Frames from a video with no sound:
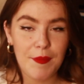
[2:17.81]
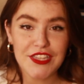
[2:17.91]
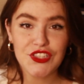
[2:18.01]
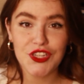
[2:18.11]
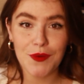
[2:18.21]

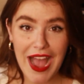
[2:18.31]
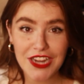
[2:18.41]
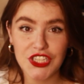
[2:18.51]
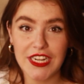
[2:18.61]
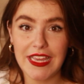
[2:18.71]
is to
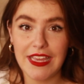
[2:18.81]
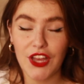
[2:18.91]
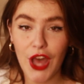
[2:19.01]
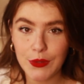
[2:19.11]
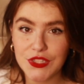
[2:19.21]
actually
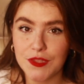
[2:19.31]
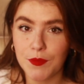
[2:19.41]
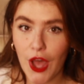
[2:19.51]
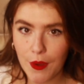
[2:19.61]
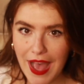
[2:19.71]
coat some
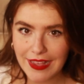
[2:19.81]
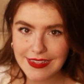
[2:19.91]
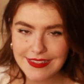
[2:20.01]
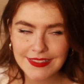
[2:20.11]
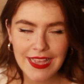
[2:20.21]
coat
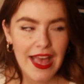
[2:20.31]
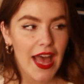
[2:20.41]
hangers.